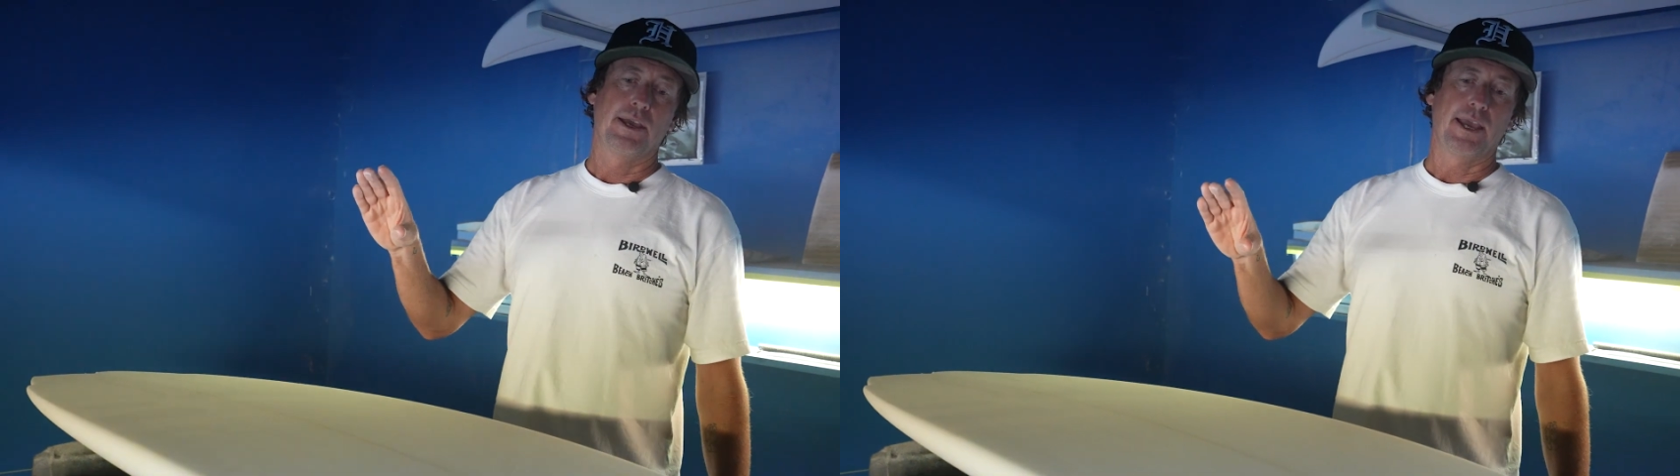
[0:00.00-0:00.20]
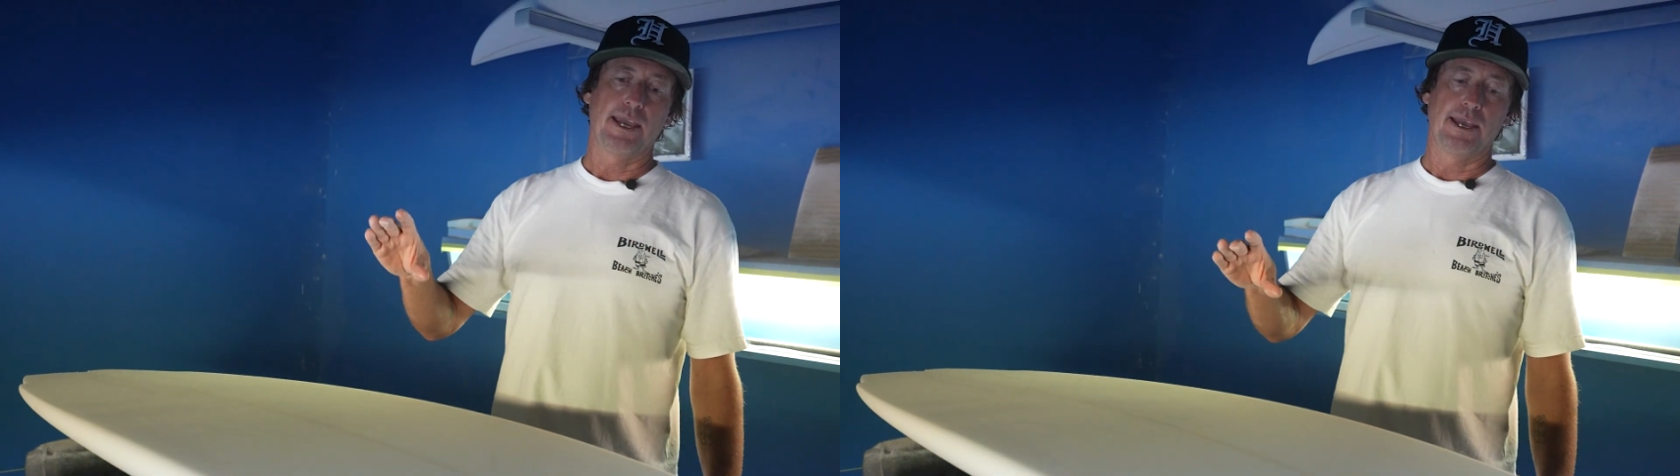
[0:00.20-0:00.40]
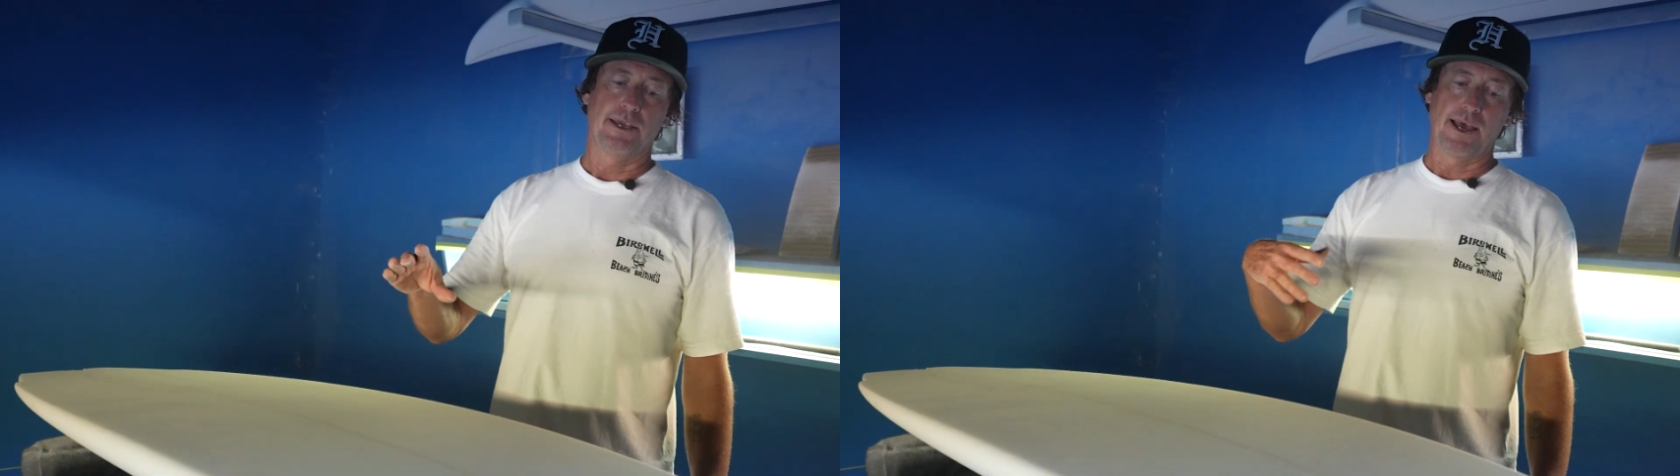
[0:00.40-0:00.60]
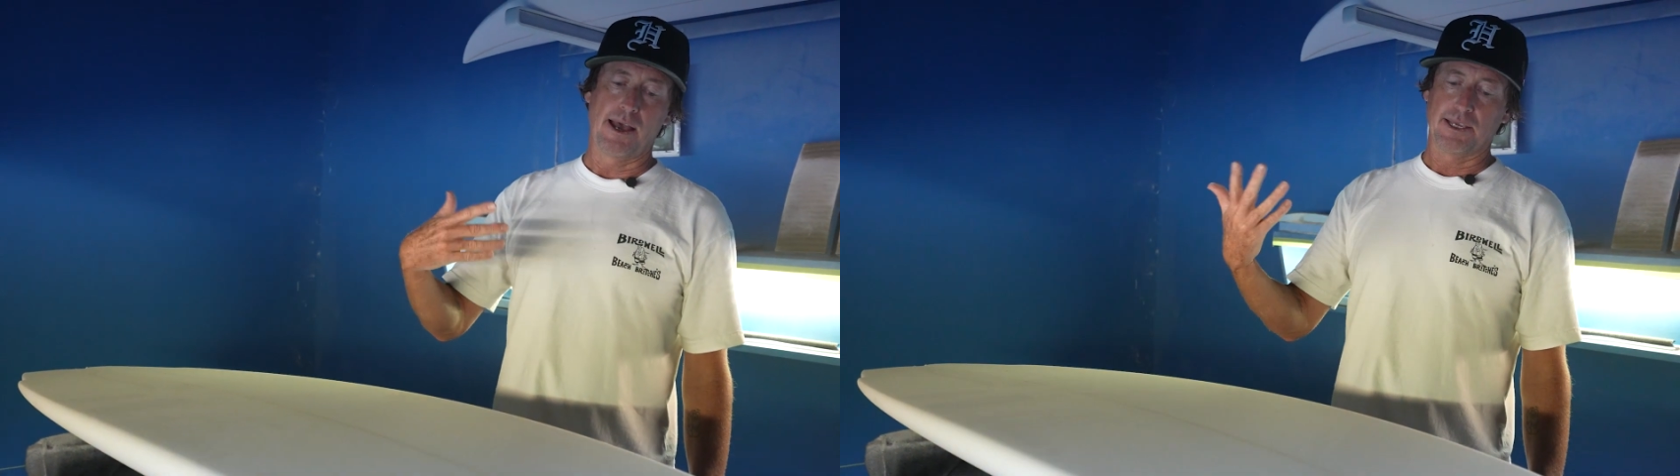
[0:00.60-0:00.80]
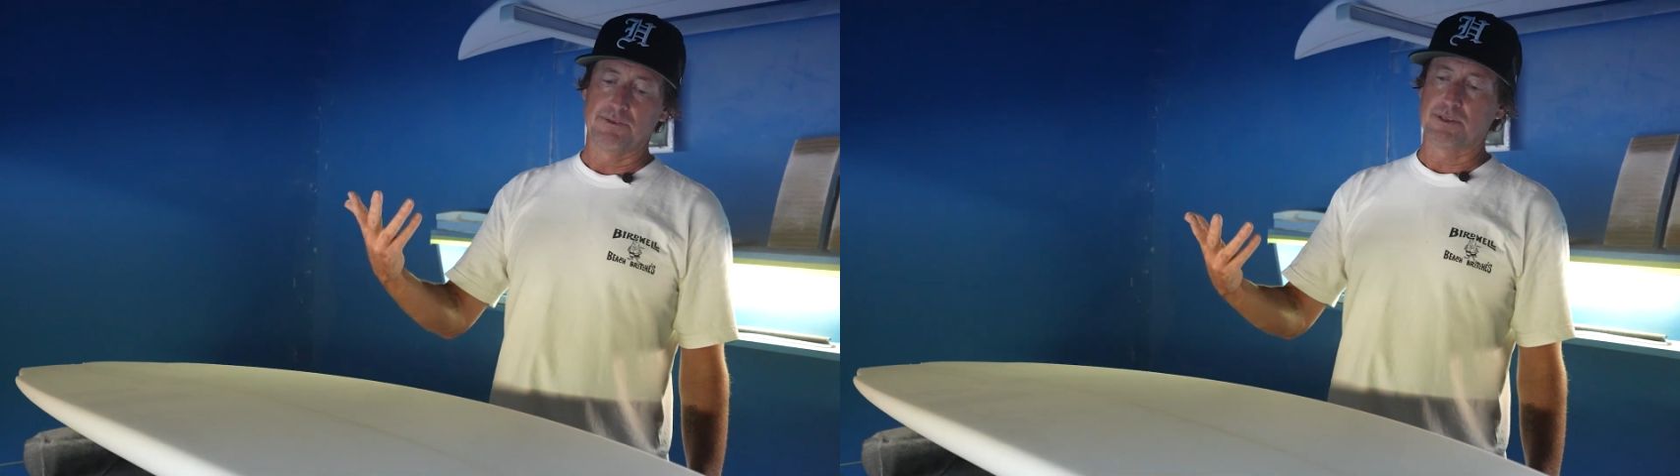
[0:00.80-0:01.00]
And
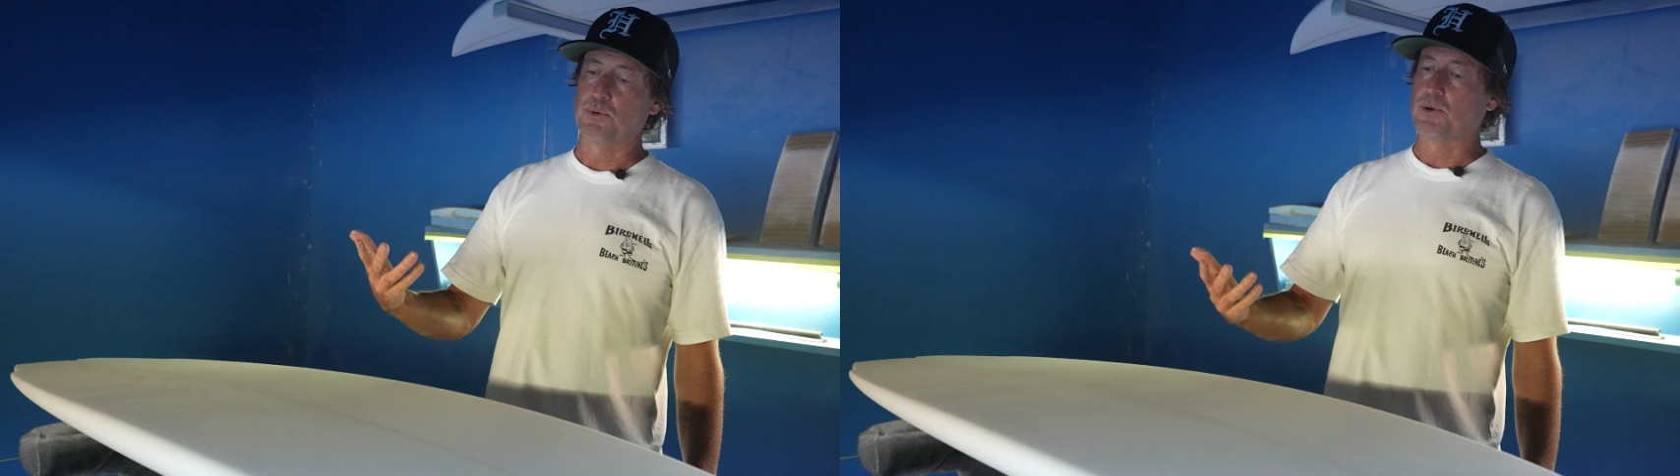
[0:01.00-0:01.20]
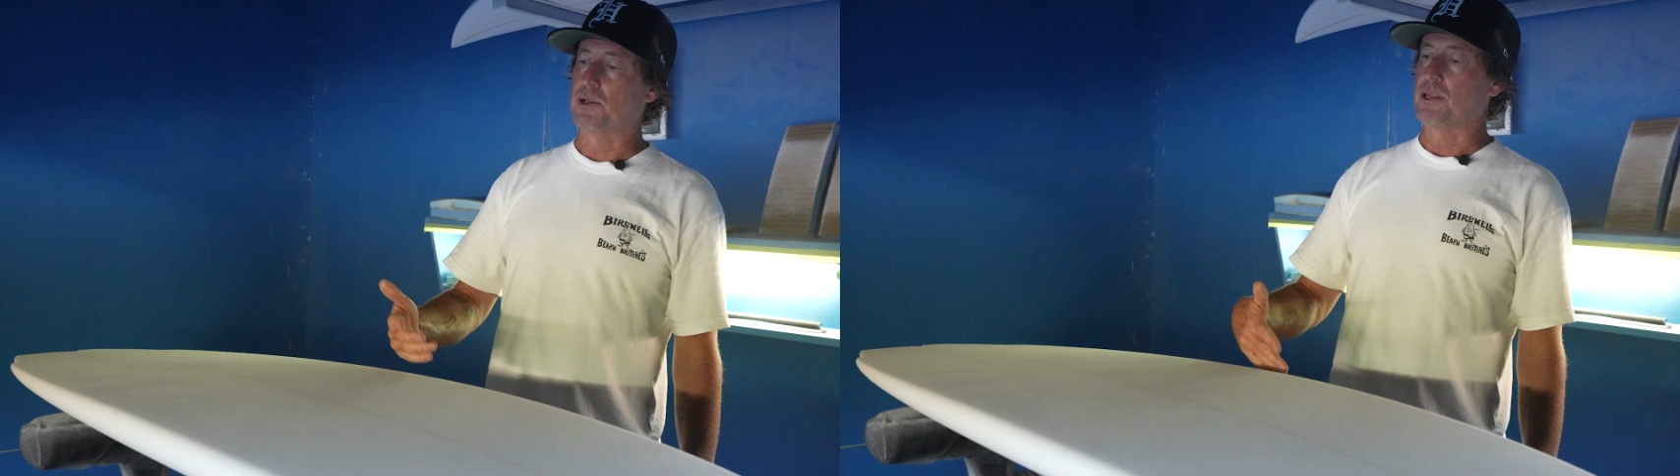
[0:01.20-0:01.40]
that gives the board a